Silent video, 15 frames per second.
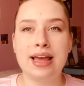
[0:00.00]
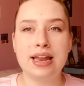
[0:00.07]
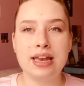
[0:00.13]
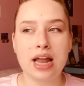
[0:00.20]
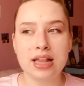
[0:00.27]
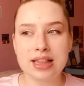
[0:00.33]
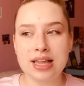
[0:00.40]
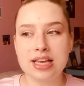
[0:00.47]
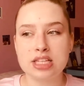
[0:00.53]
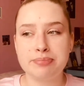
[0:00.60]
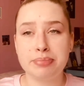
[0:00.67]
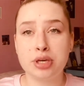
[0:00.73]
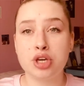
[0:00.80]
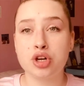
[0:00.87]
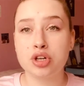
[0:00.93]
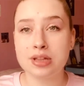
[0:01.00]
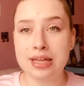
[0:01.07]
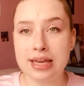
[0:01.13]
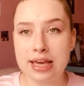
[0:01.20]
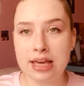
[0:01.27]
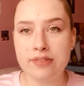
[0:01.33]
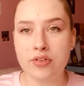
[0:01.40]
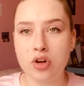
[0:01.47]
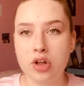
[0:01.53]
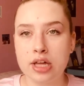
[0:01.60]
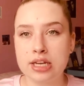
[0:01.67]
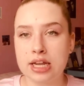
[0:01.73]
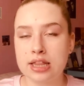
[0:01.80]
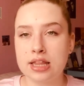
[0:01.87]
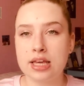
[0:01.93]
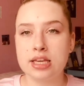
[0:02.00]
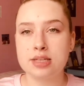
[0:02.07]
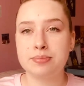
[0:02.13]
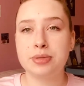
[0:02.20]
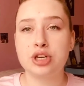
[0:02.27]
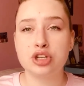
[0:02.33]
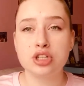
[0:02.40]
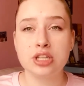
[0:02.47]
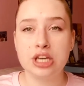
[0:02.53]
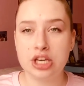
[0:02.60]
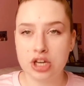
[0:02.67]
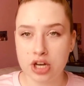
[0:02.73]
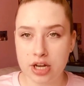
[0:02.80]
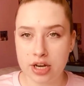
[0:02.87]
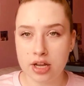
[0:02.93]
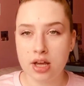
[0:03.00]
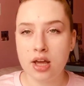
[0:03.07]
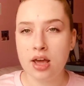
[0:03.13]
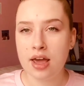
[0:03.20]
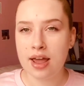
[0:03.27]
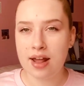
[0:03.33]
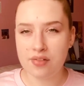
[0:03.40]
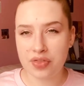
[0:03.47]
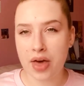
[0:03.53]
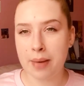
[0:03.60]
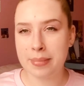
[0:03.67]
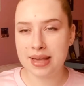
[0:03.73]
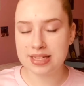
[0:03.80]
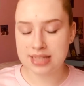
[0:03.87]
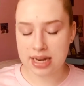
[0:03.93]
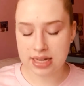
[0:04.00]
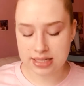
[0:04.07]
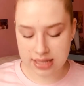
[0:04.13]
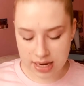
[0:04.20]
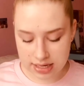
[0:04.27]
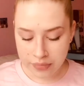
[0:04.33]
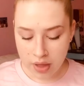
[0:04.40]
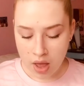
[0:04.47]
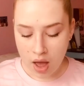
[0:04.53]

Nothing is purely evil and nothing is purely good, if that makes any sense.